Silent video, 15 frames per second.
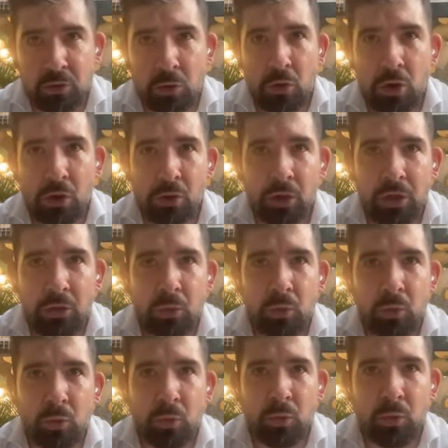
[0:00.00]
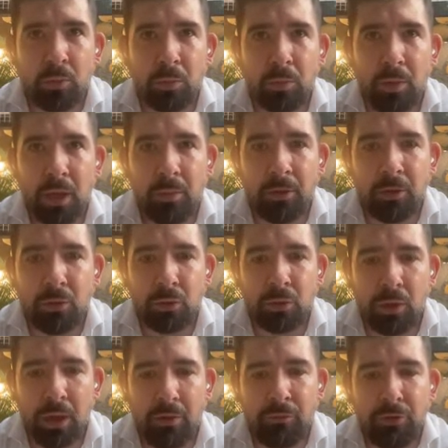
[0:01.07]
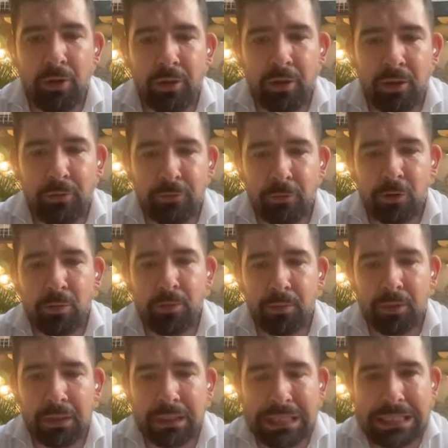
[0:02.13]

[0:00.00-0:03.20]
So you're going to be able to do everything from